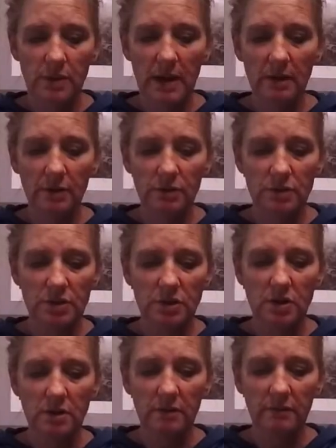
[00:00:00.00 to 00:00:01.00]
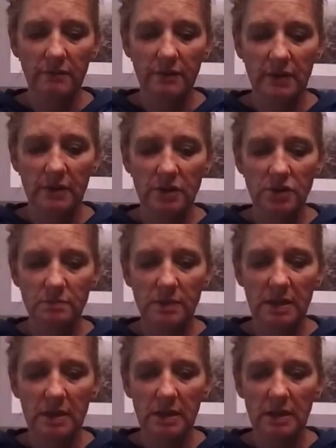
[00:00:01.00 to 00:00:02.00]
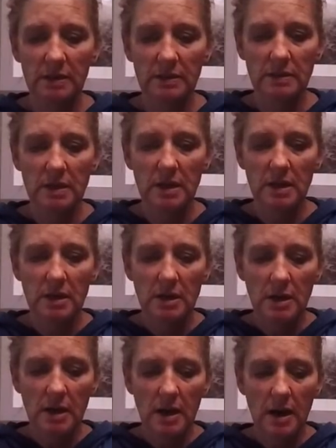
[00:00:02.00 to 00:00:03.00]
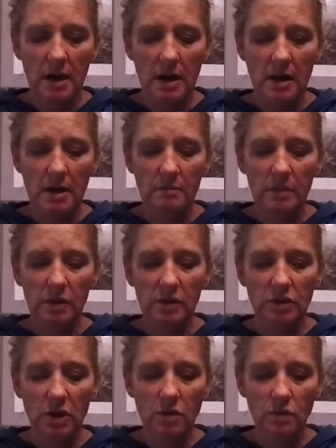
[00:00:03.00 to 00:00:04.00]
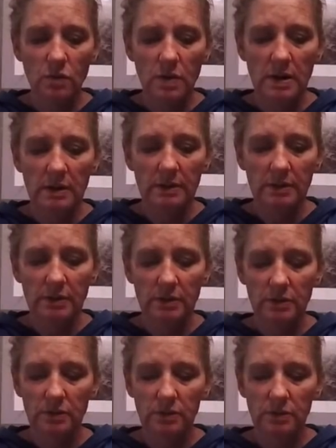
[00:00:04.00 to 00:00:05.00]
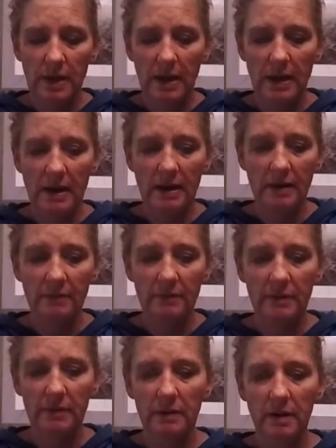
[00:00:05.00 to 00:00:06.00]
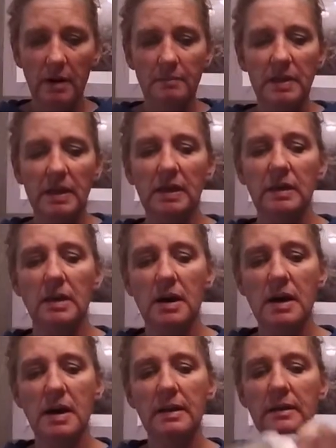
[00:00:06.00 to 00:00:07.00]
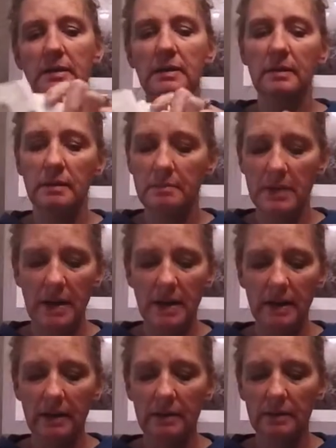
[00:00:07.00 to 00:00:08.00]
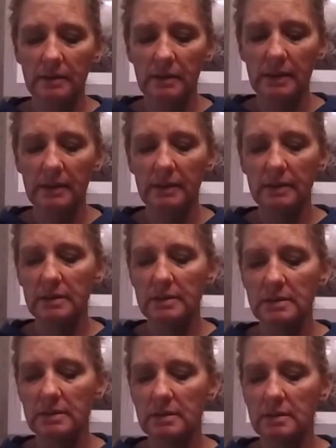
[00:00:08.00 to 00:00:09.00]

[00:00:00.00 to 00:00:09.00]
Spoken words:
how you start and finish, because you don't want to have a big knot in the back like this.